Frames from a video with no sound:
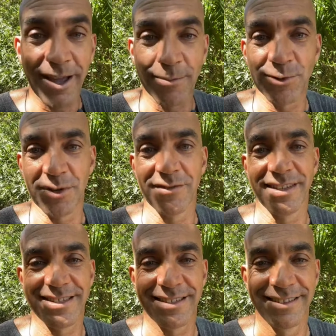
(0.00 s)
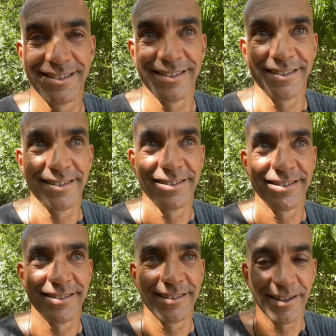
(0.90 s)
doing this.
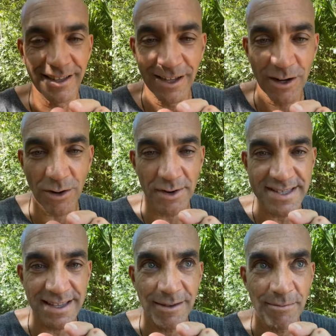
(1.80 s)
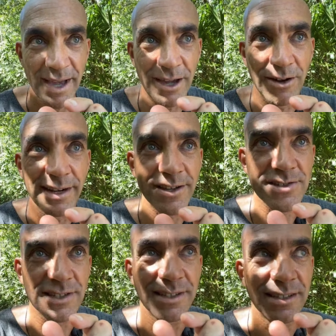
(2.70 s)
Increasing my
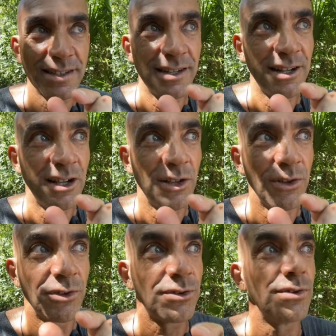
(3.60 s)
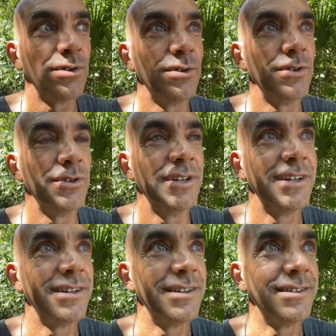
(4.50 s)
connection to
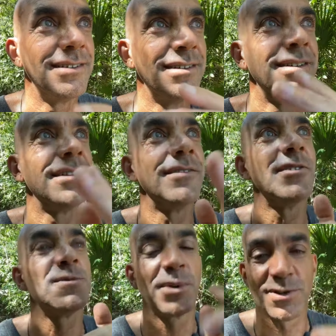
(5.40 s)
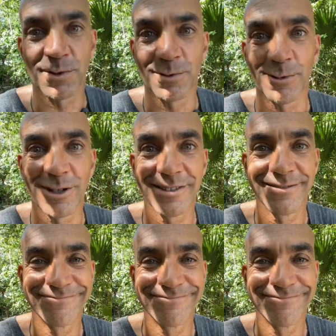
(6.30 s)
the spiritual world.